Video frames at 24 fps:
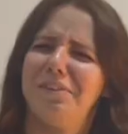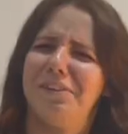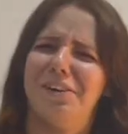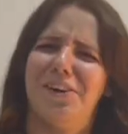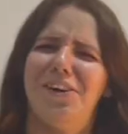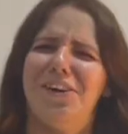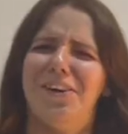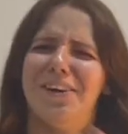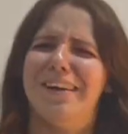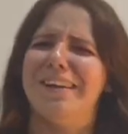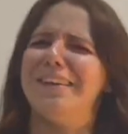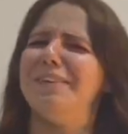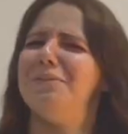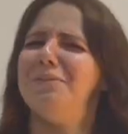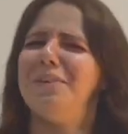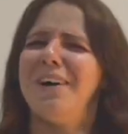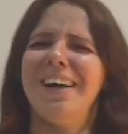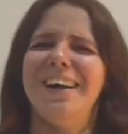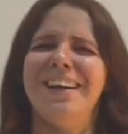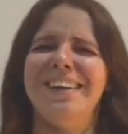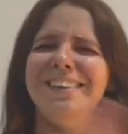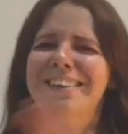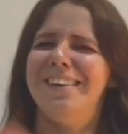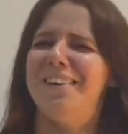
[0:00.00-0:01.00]
girl,
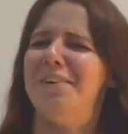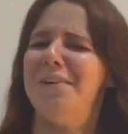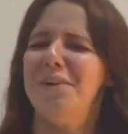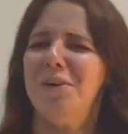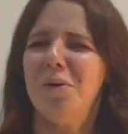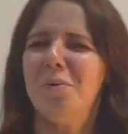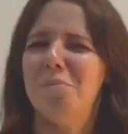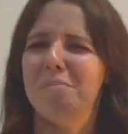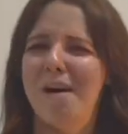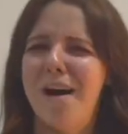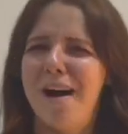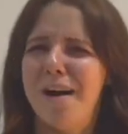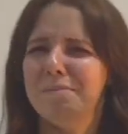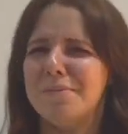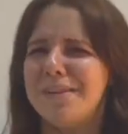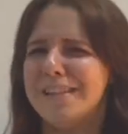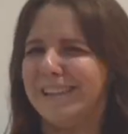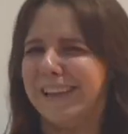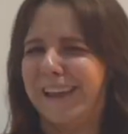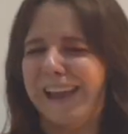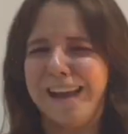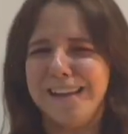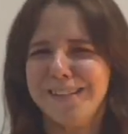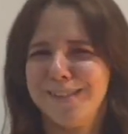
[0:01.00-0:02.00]
what? No, your mom is
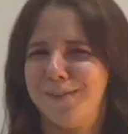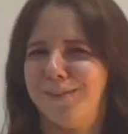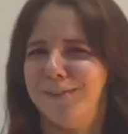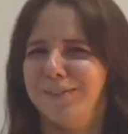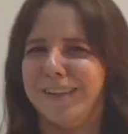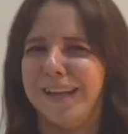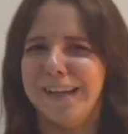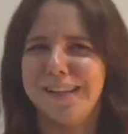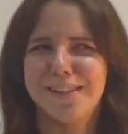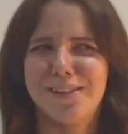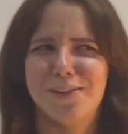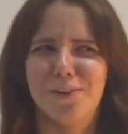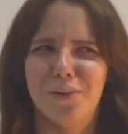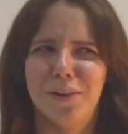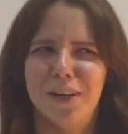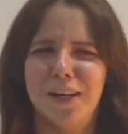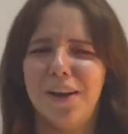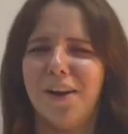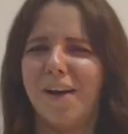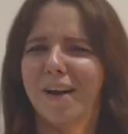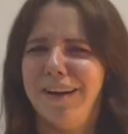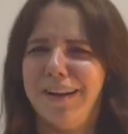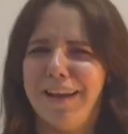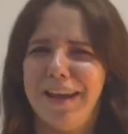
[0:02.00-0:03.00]
the asshole in that story,
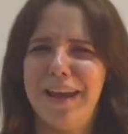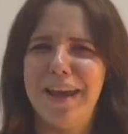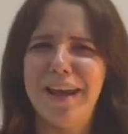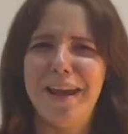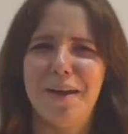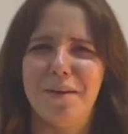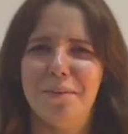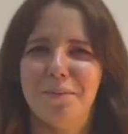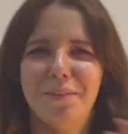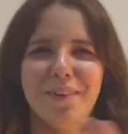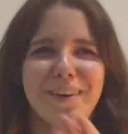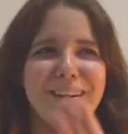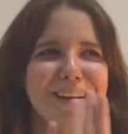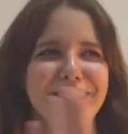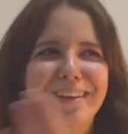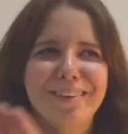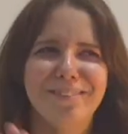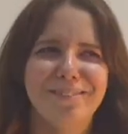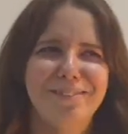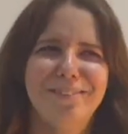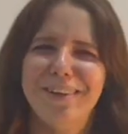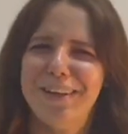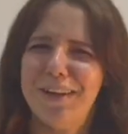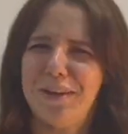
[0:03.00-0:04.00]
not him. What do
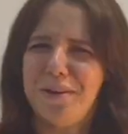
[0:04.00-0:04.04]
you, what do